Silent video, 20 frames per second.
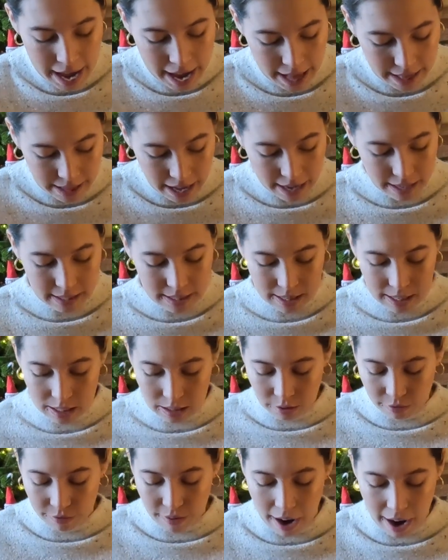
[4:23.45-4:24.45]
and that is
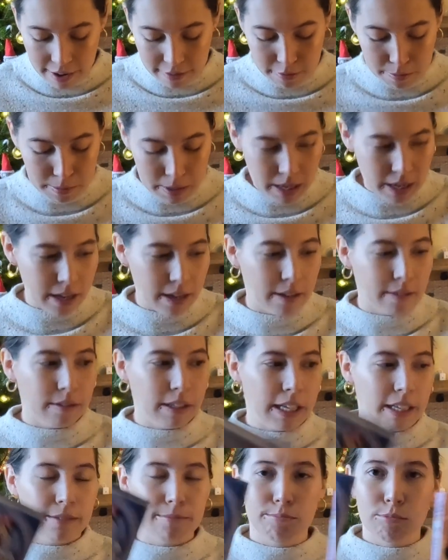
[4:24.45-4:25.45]
these 5-minute
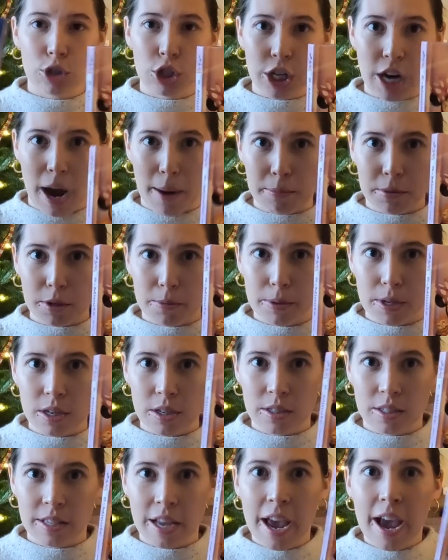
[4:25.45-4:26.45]
like chapter
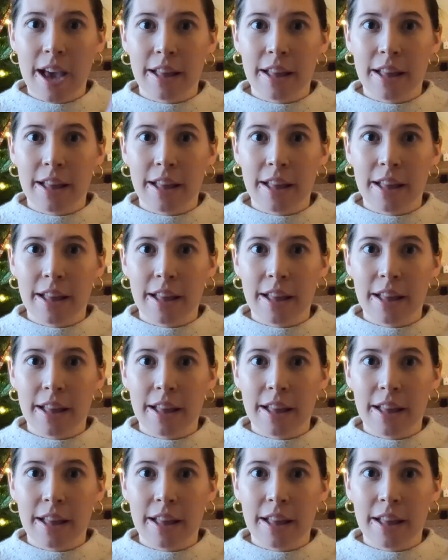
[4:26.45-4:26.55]
books.